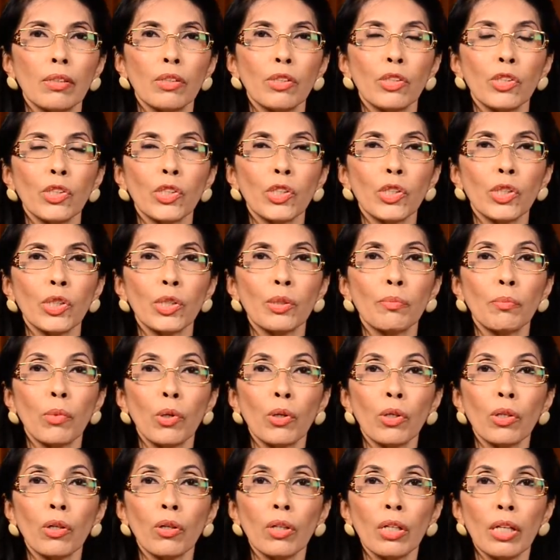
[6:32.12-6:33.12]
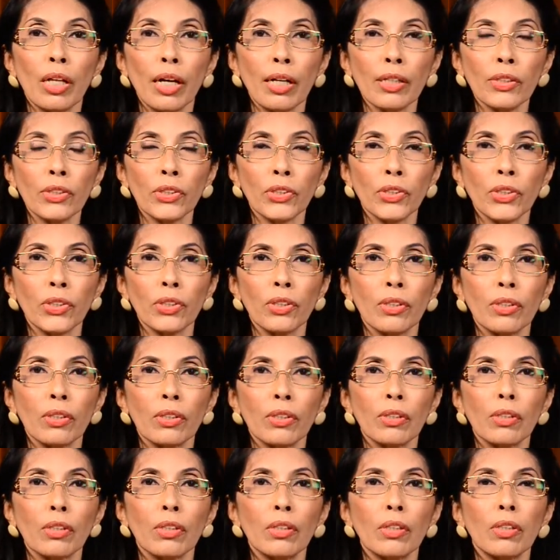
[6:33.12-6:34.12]
small or large,
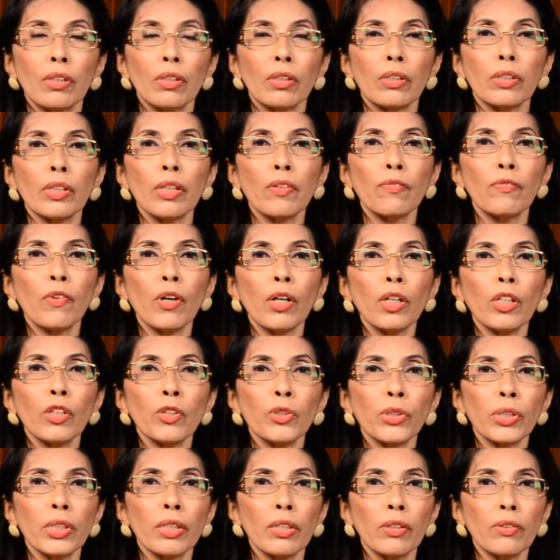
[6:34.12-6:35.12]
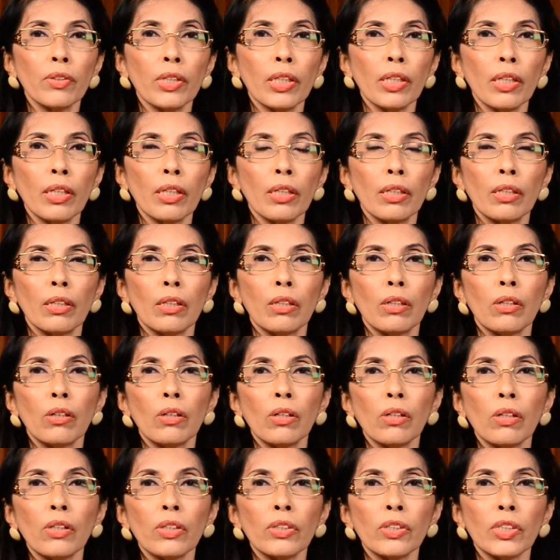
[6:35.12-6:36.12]
revolutionary
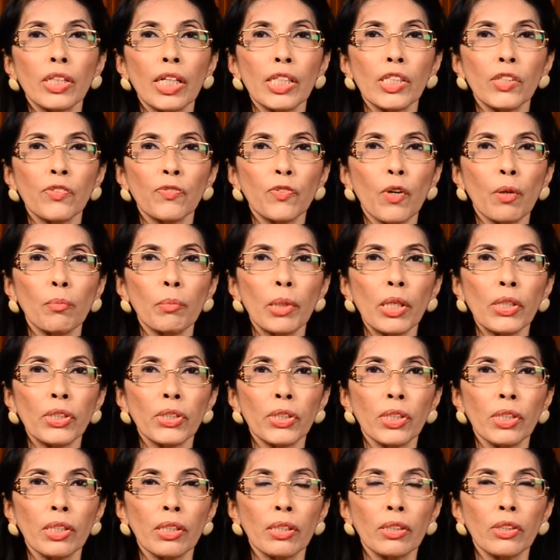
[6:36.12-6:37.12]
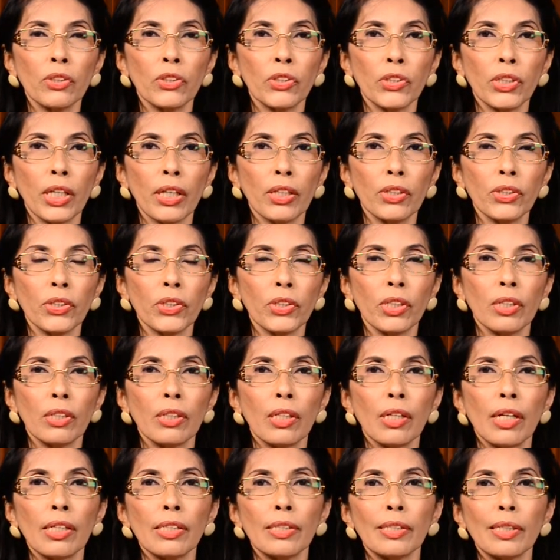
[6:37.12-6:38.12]
or transformational change,
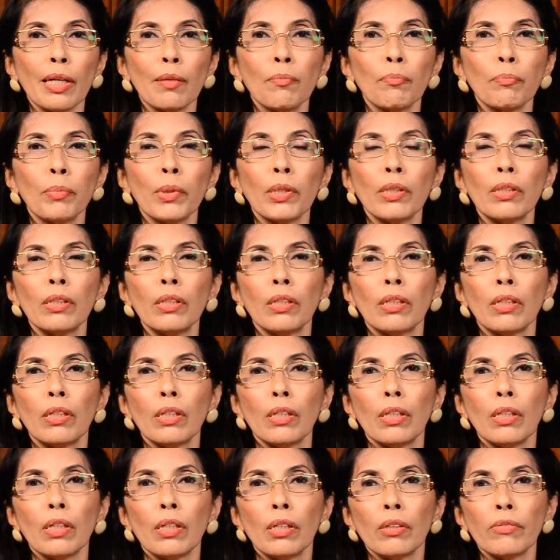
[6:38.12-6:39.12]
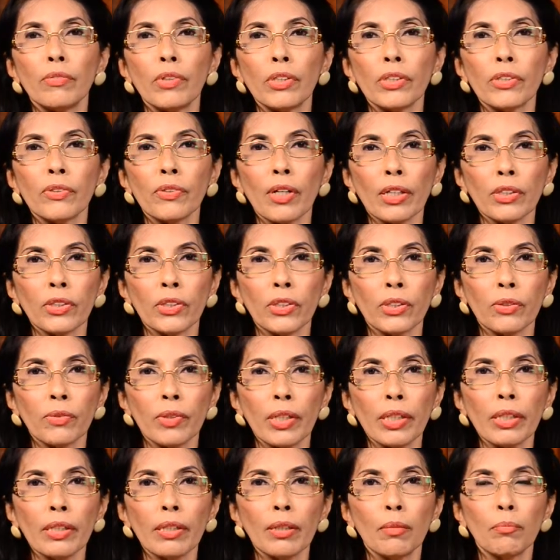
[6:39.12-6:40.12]
example,
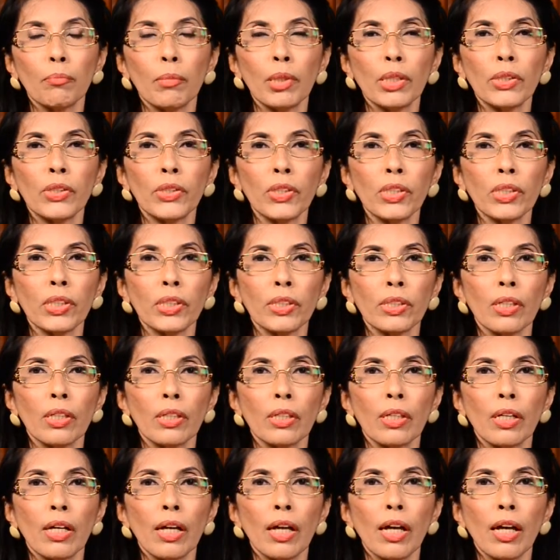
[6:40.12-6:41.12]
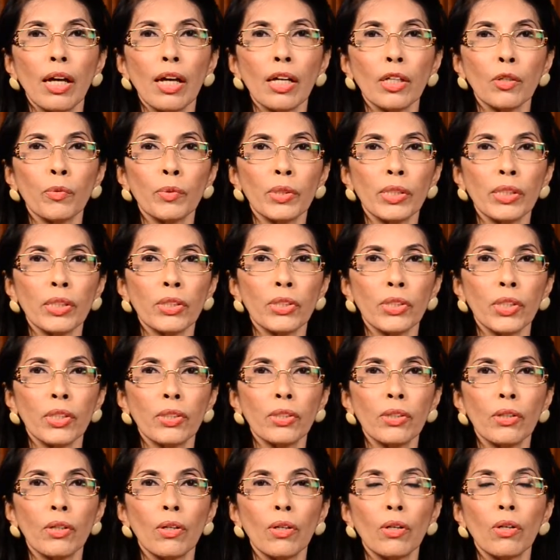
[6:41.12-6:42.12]
restructuring, mergers, acquisition,
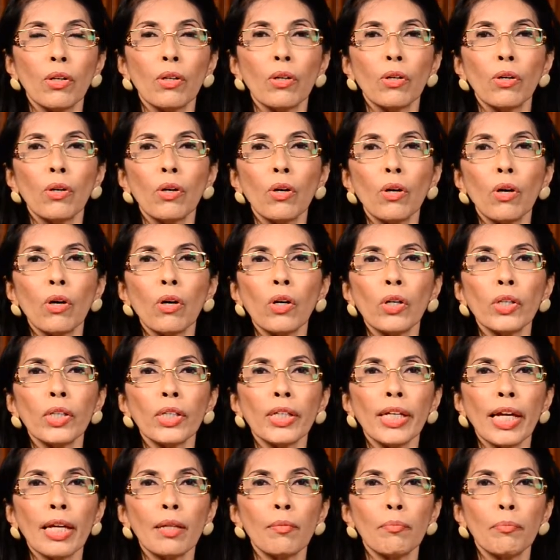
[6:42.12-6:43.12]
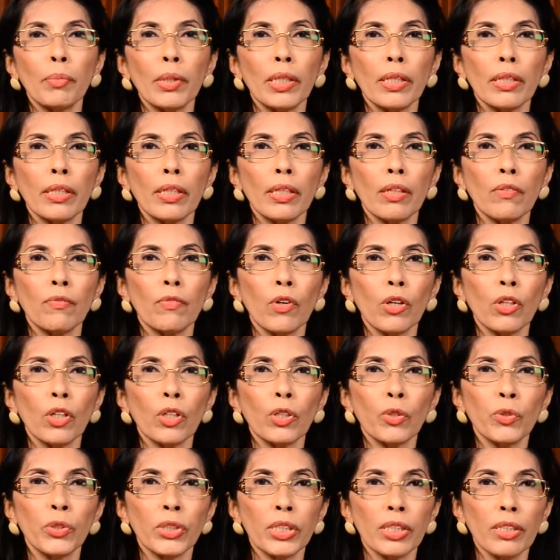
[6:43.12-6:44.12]
or it can be
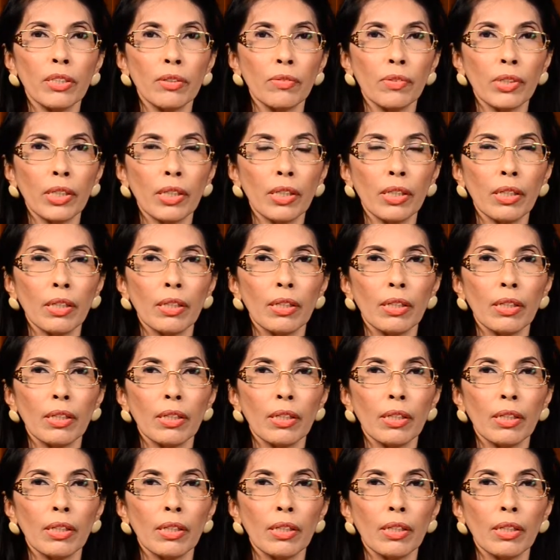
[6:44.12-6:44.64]
evolutionary,